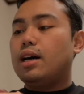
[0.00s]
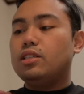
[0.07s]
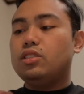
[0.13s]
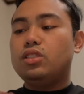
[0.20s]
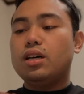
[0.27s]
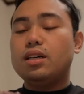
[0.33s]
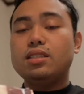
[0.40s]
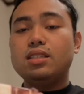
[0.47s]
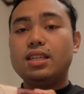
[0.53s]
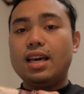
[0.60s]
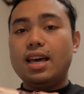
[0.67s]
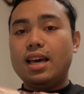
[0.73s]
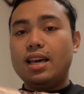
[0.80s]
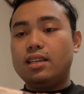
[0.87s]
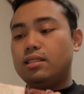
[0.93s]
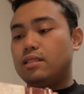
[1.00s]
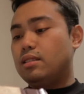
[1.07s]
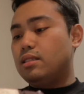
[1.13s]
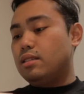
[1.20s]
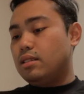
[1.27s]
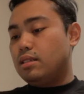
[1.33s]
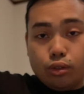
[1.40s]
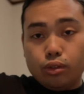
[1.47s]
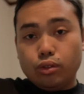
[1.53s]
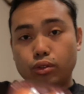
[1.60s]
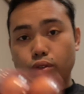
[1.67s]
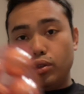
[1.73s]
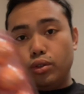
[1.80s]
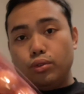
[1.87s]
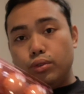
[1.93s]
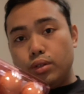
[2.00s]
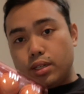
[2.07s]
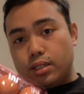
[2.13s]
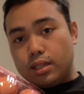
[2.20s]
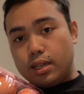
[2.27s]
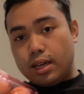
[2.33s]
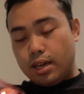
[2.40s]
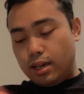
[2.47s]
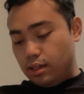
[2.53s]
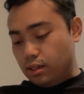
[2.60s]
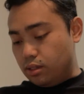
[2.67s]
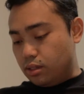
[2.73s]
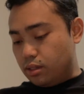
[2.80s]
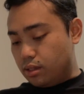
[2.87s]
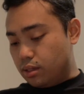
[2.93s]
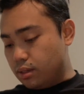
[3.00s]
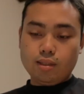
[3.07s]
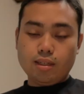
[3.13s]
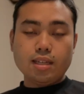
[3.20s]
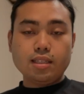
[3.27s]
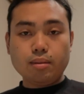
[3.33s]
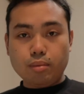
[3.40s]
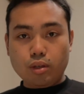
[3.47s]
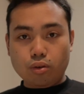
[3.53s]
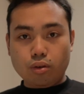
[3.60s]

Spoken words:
a dozen eggs, 2 dozen eggs, sesame